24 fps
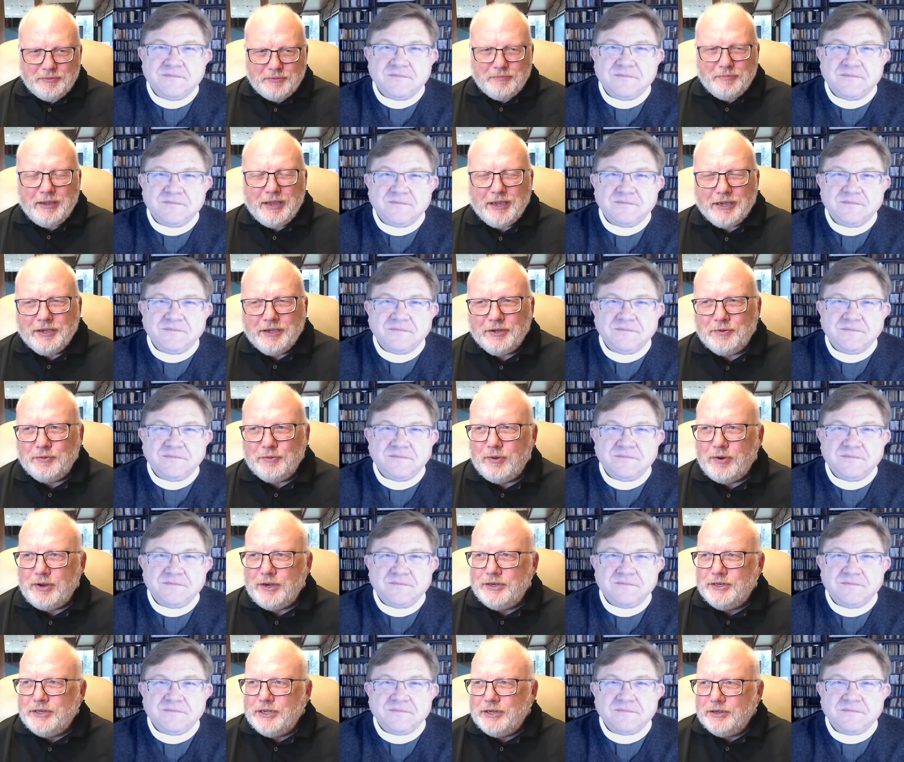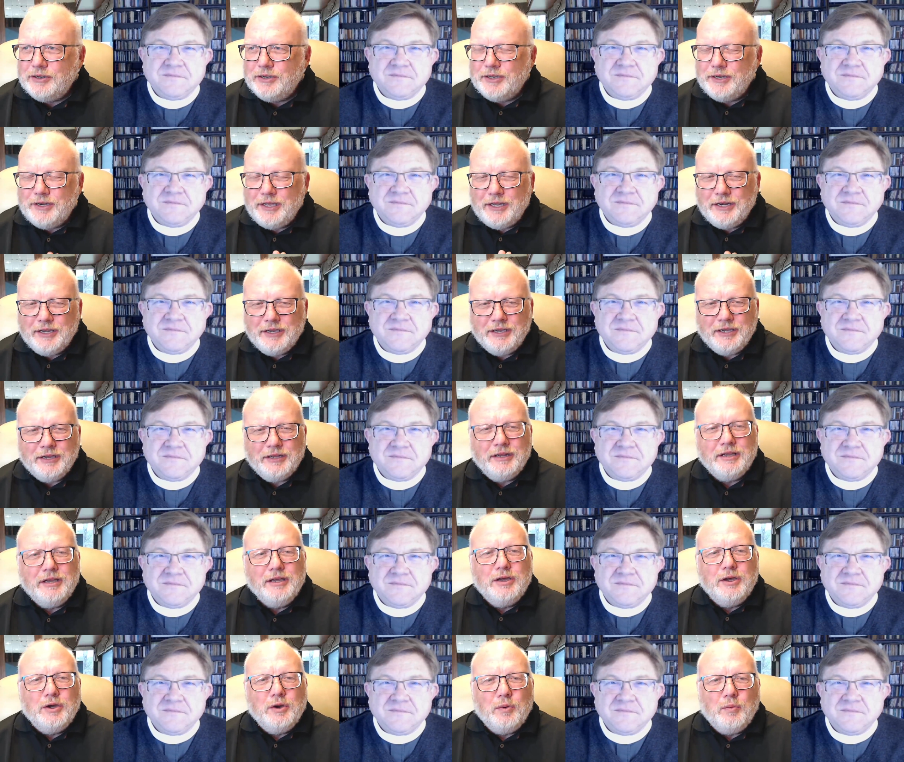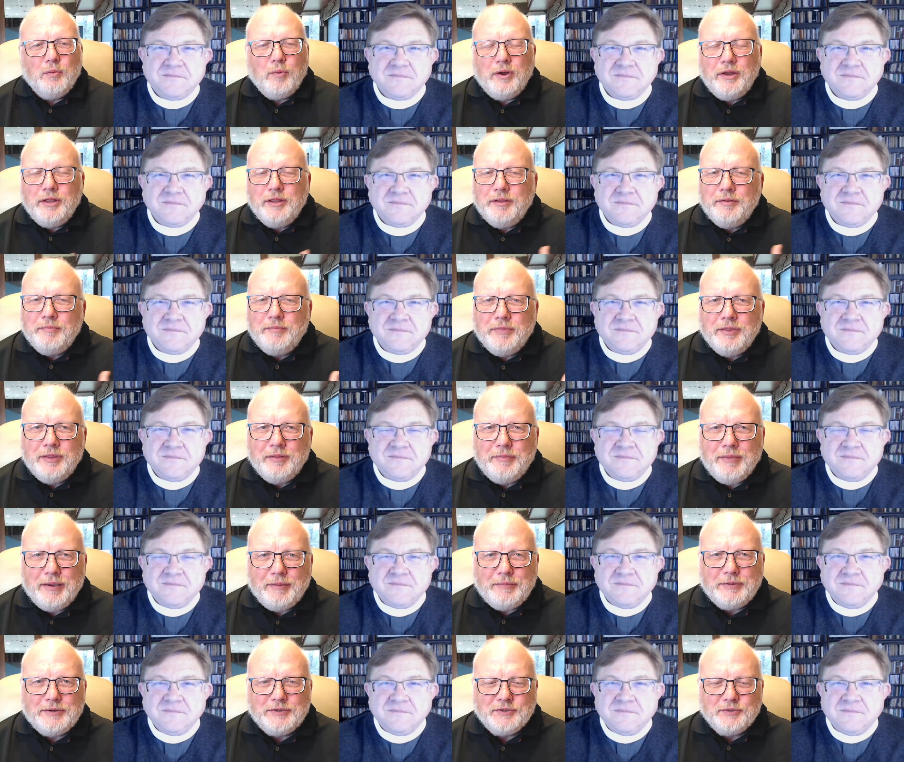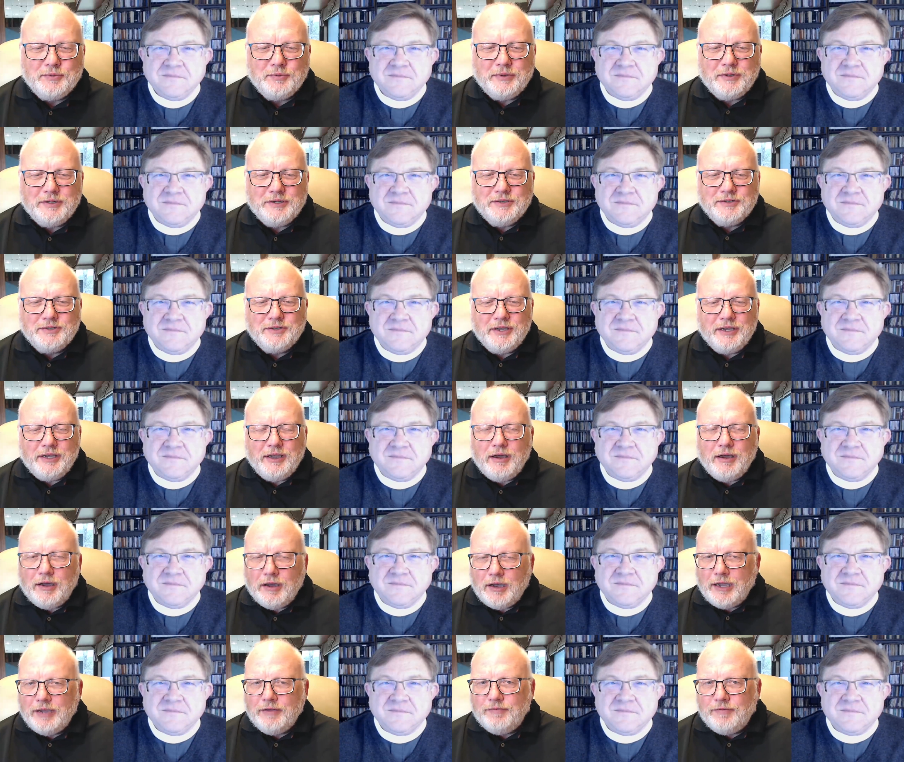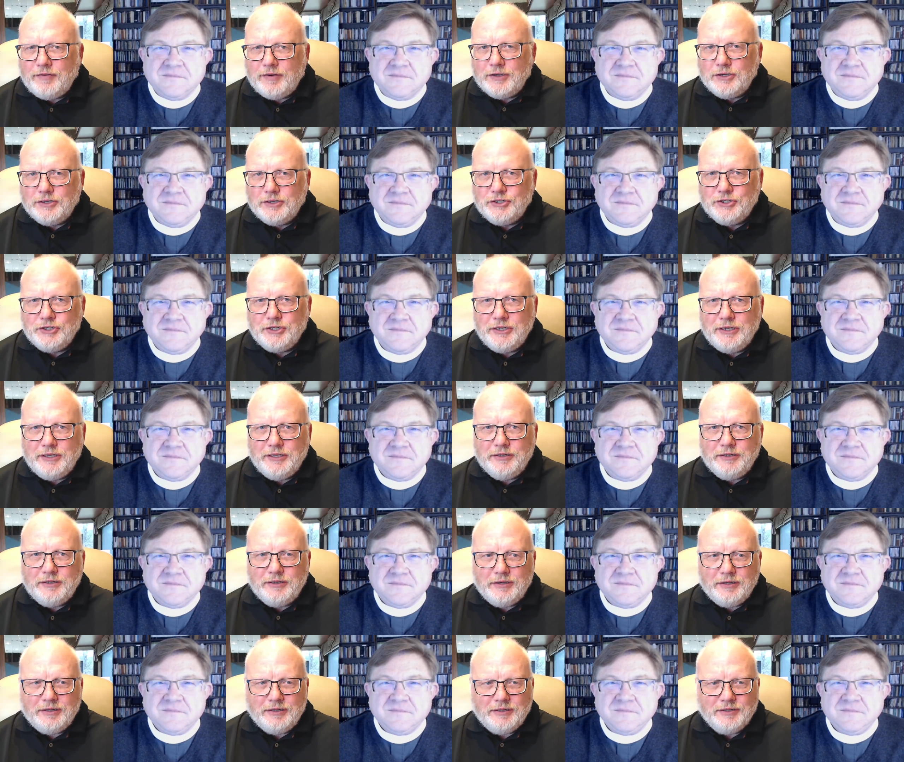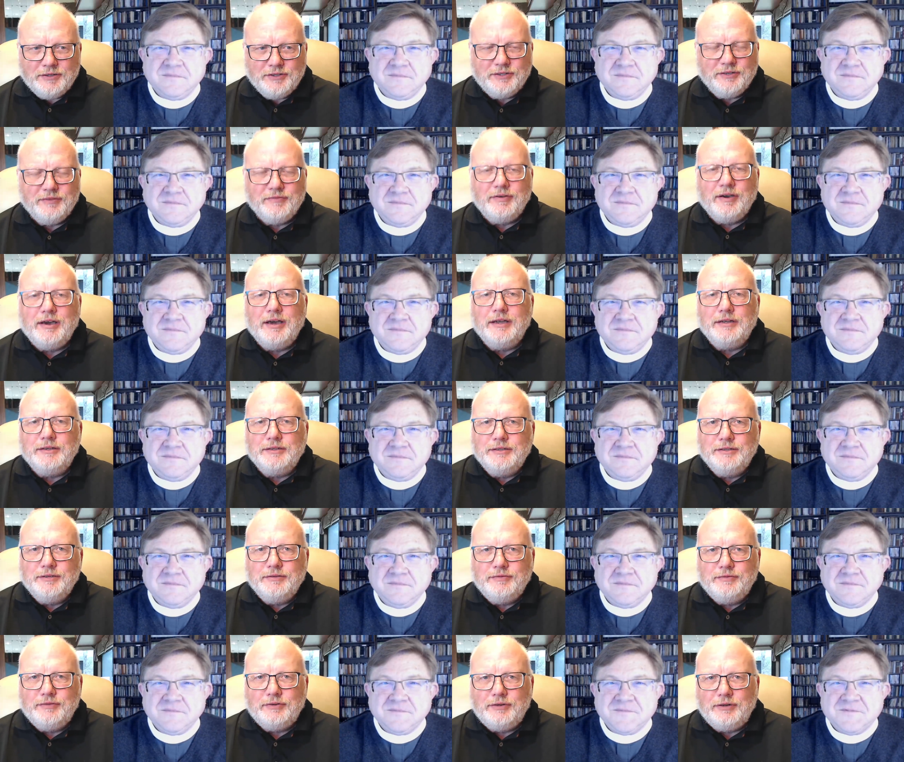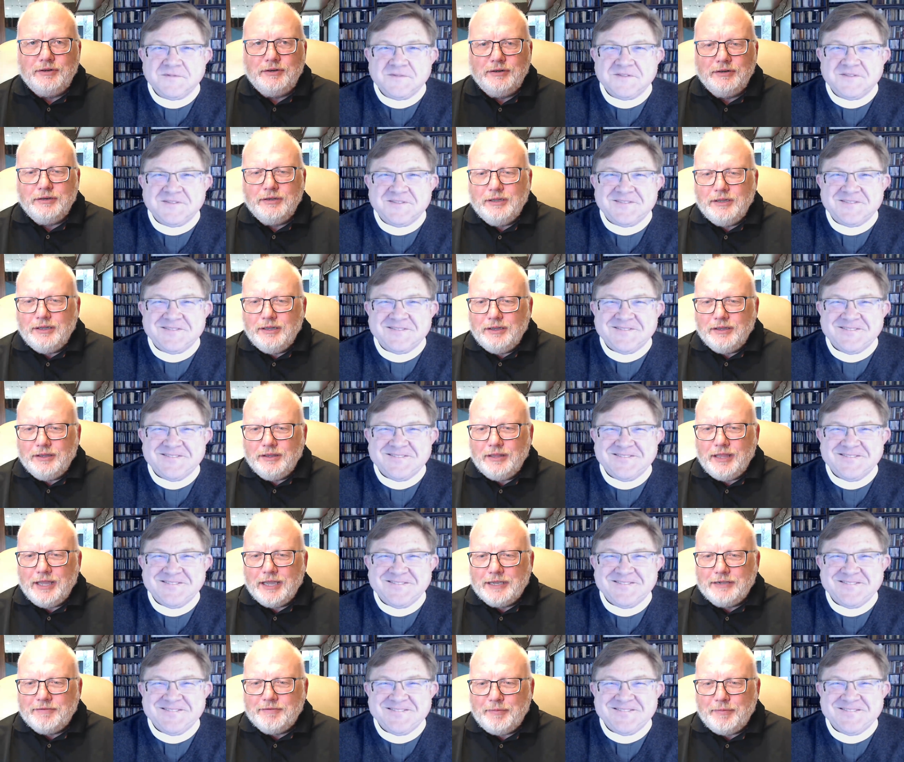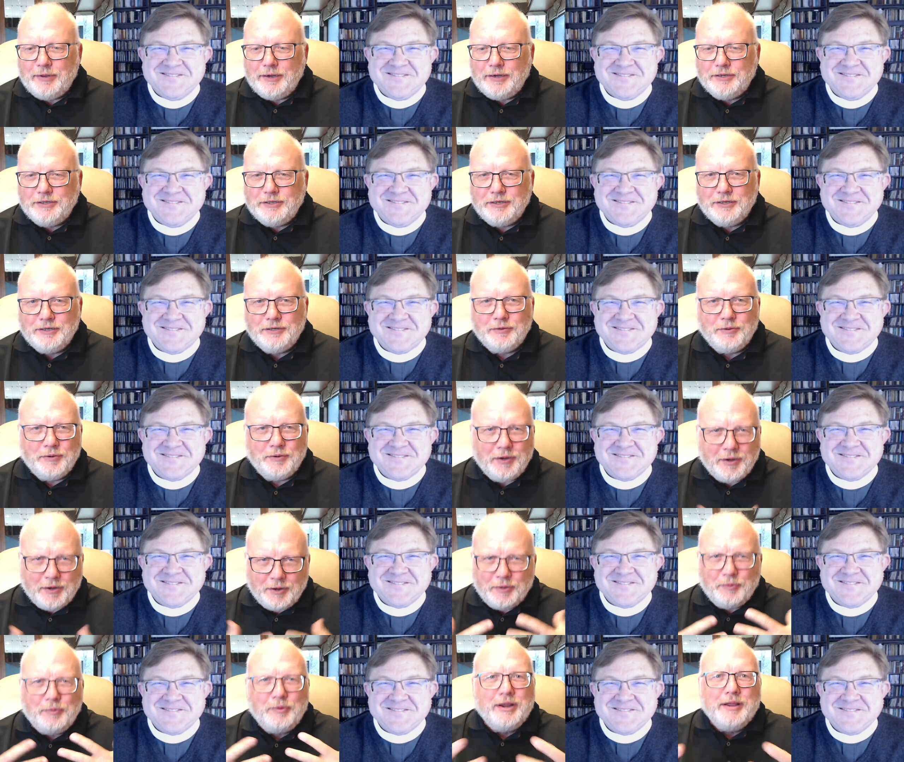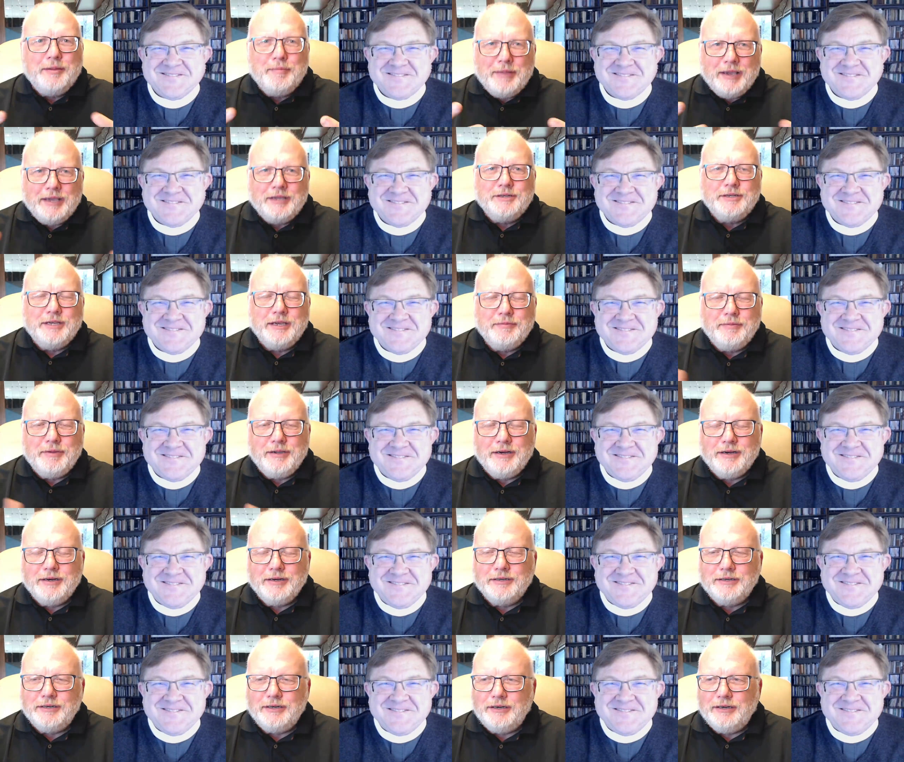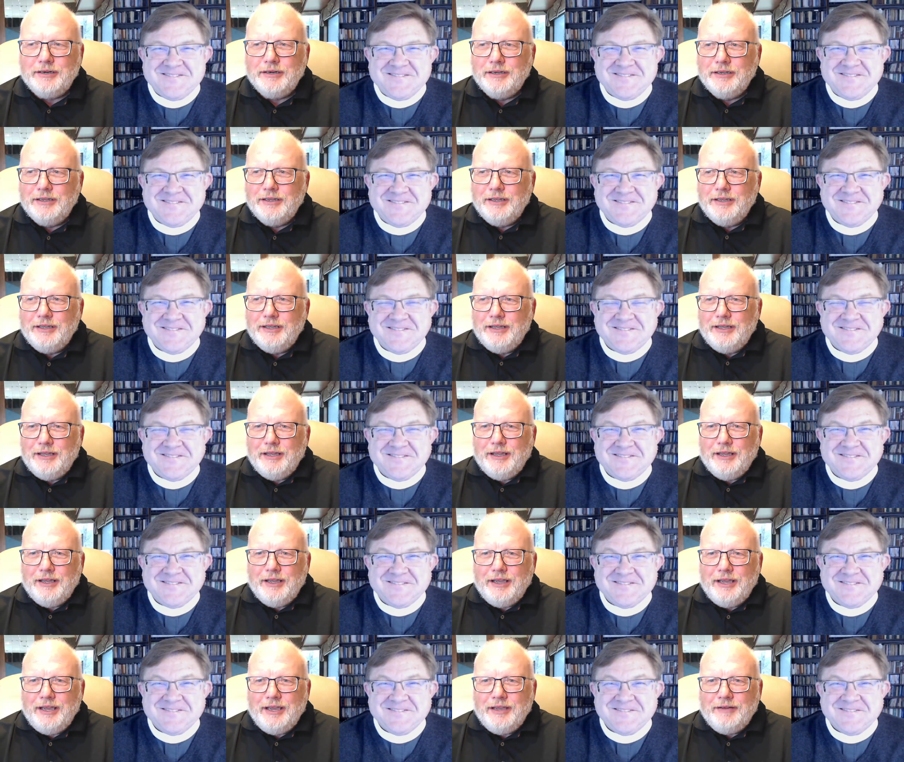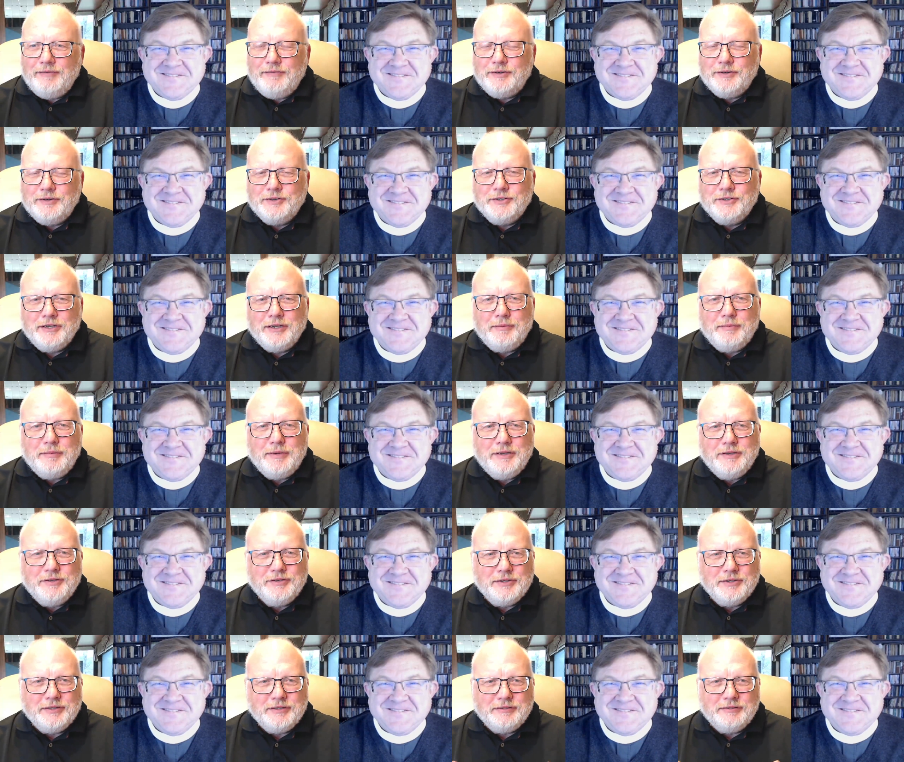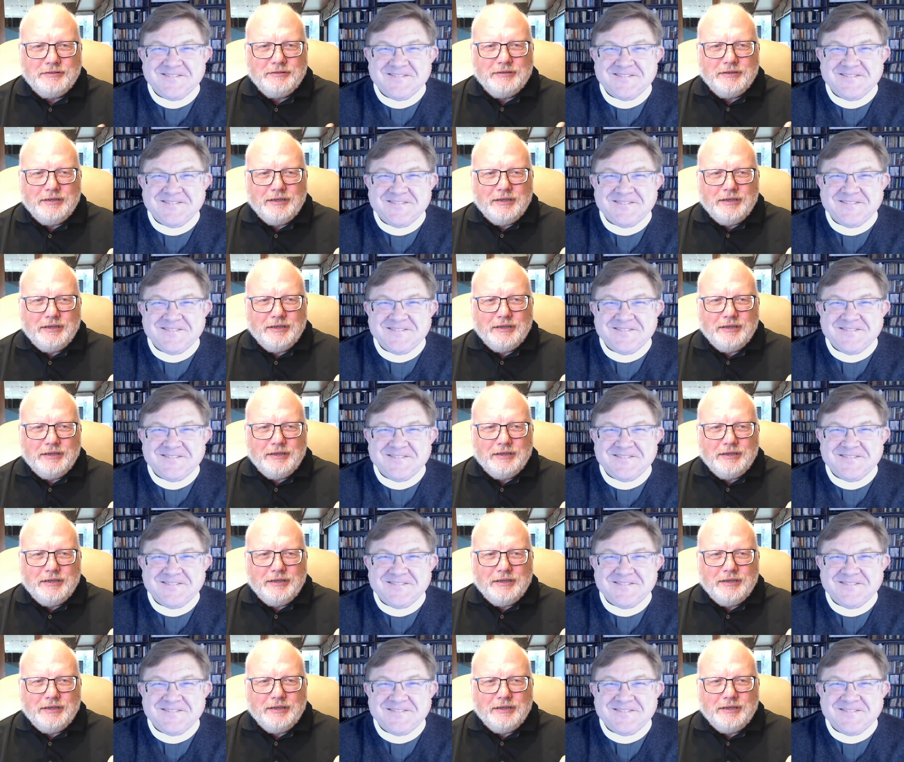Speaker 1: back in Watertown, Connecticut, one of the members was a high-functioning savant, for lack of a better term, a Rain Man type character. And for some reason,